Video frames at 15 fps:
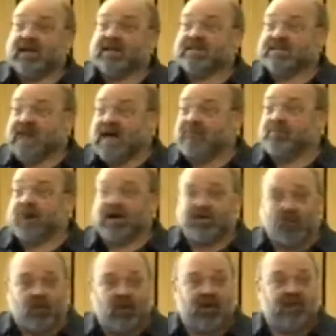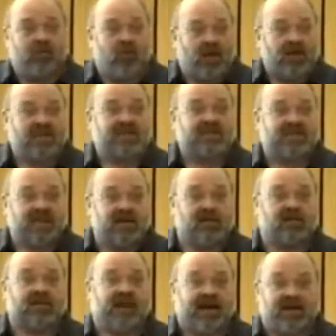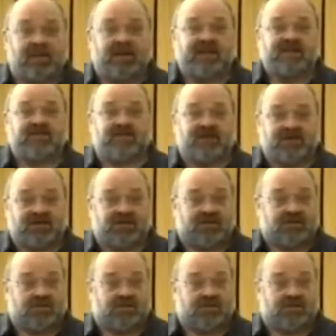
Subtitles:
is done by calling one single database function.